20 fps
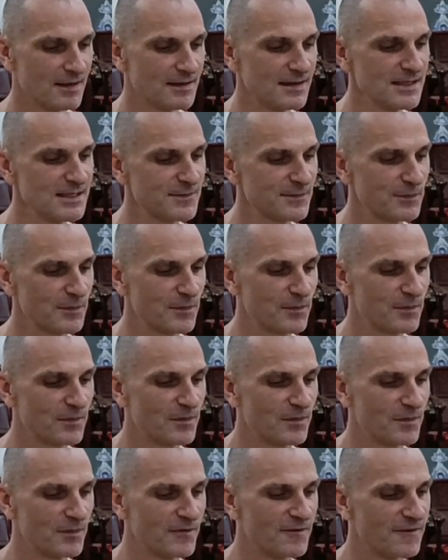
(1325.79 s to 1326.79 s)
This
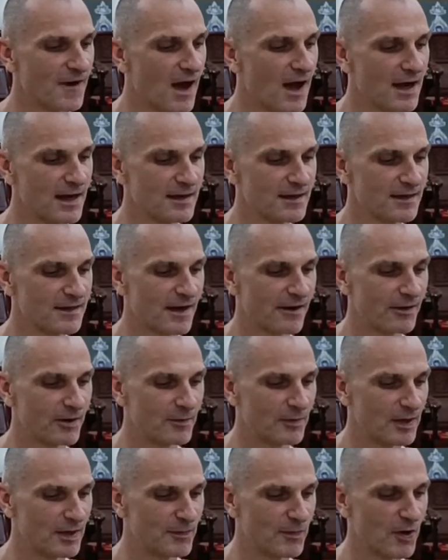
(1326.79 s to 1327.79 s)
fine
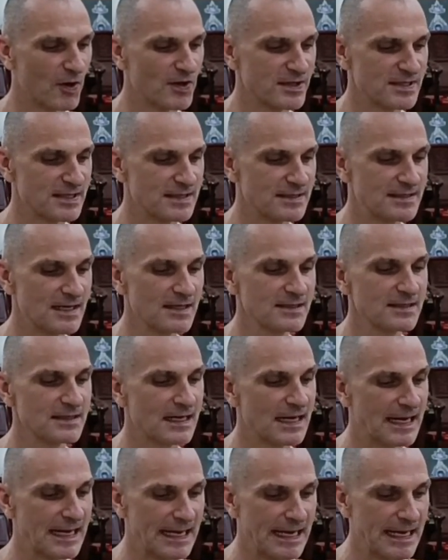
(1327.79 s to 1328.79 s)
thoroughbred person
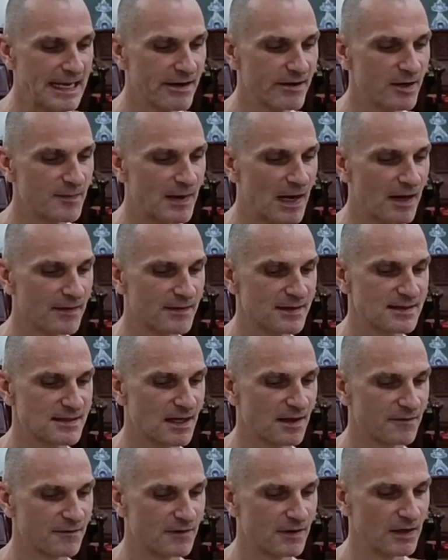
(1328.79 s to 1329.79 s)
doesn't hear about the
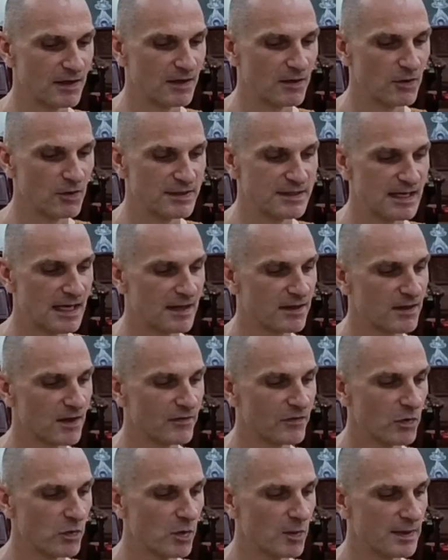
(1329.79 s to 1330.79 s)
suffering or death
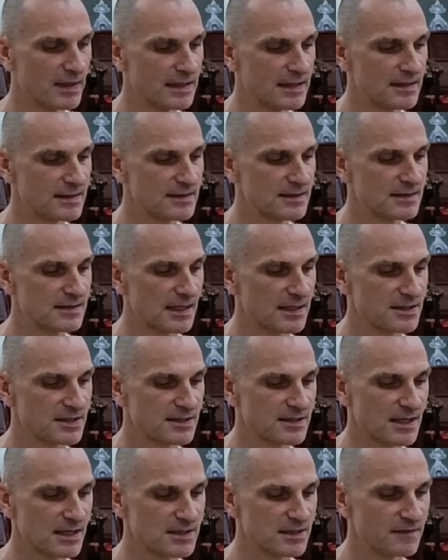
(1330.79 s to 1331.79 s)
of a woman in such and
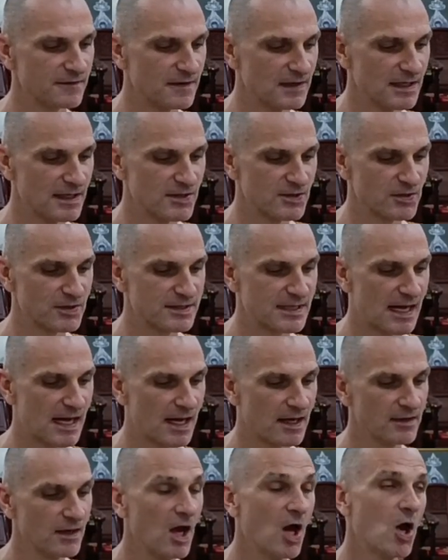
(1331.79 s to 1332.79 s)
such a village or
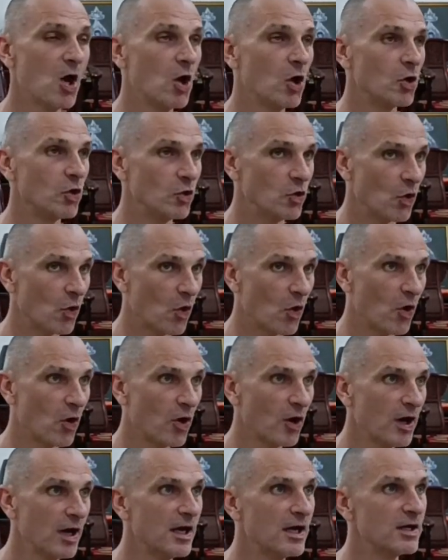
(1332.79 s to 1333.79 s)
town,
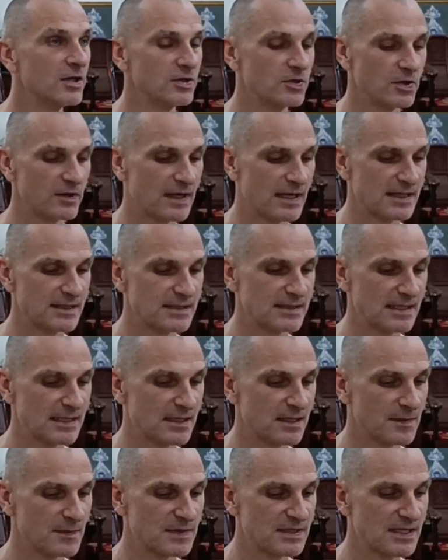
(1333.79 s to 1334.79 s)
nor do they see
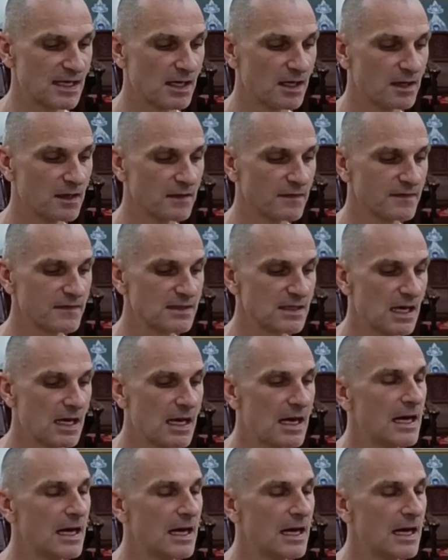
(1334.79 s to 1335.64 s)
it themselves,